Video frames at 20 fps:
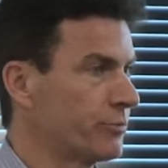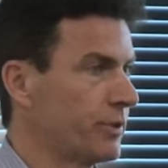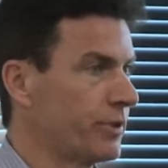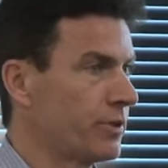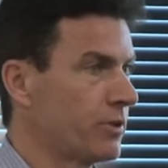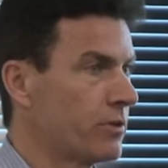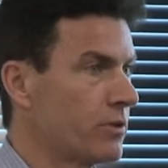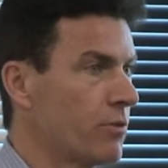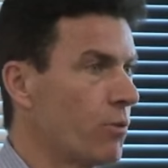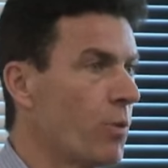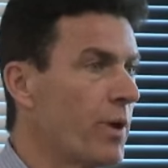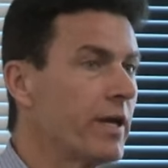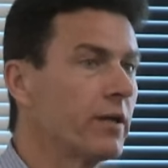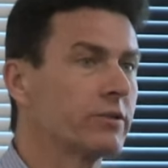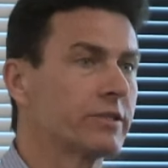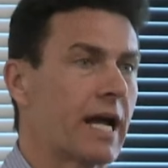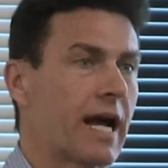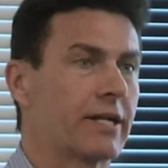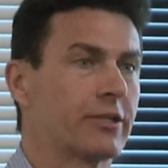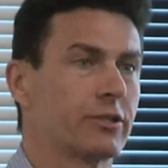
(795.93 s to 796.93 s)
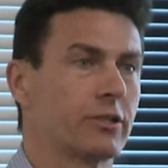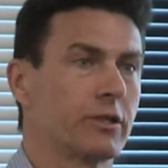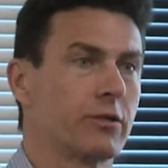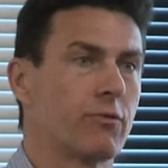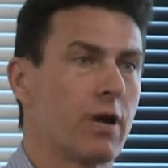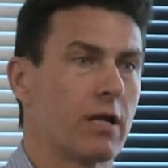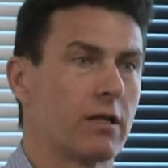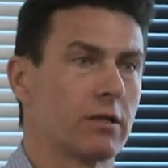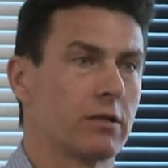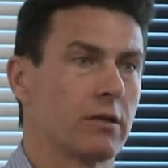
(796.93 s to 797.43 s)
But the wheel's actually
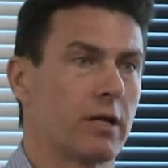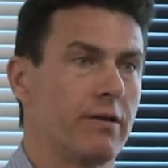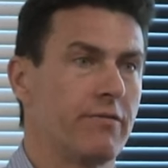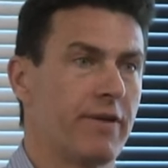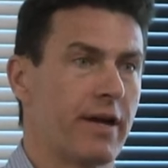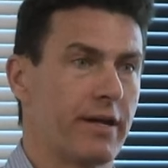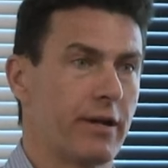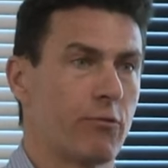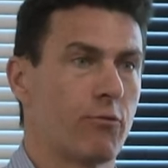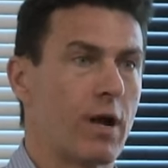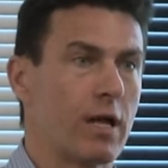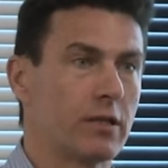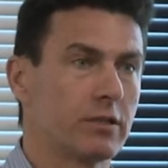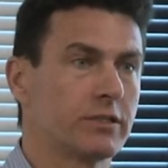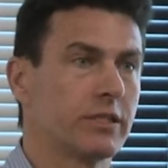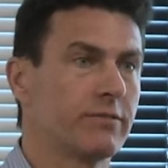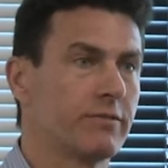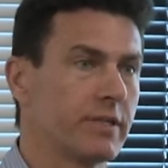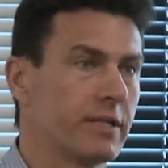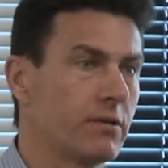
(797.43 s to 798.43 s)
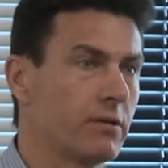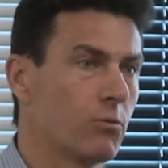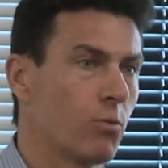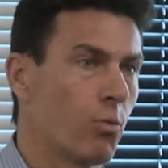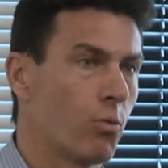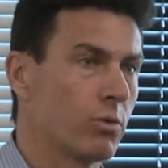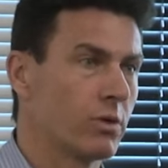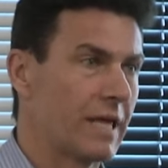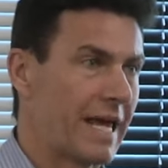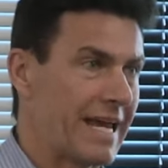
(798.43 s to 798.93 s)
rel- invented relatively
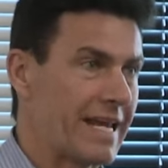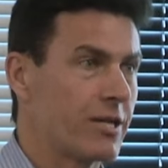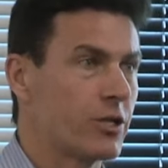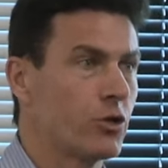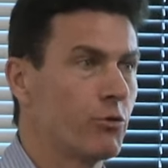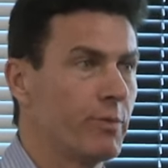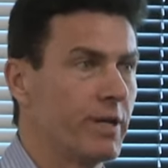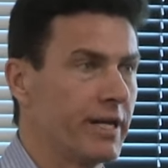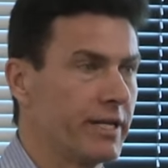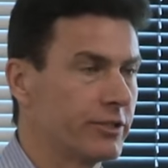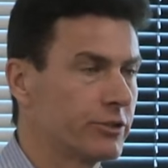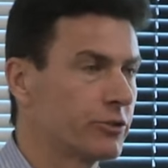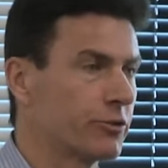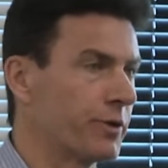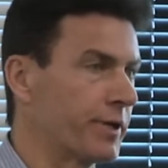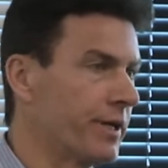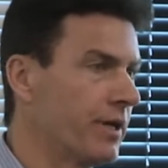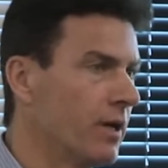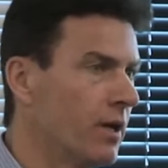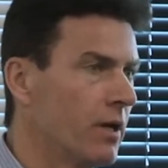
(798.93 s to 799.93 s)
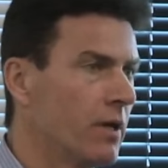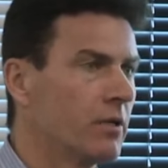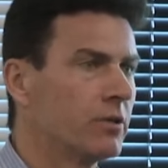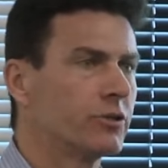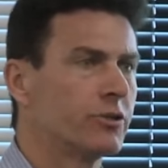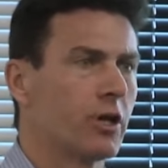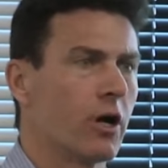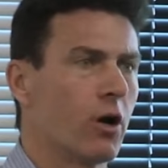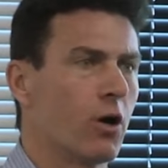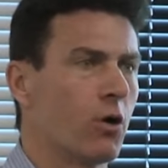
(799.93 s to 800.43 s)
late in human history,
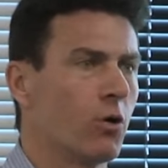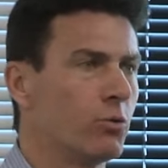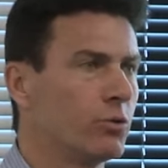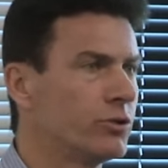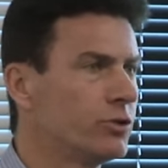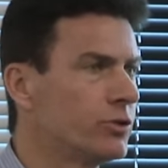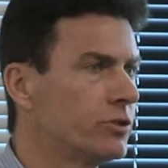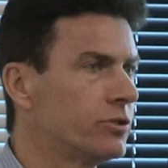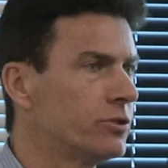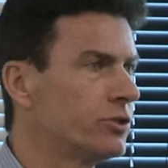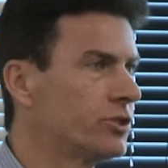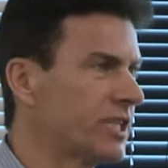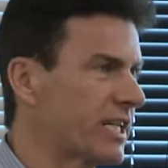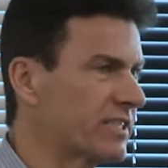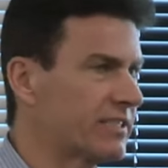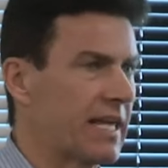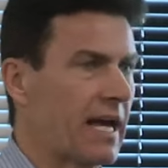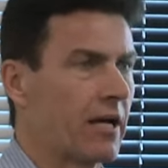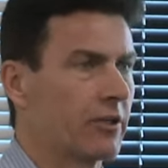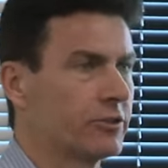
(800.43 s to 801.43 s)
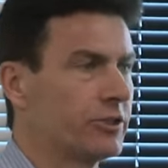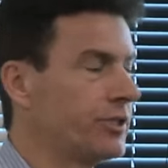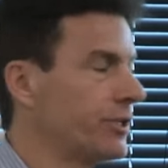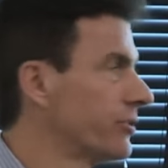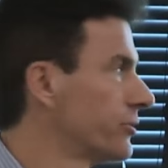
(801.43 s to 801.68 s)
so six thousand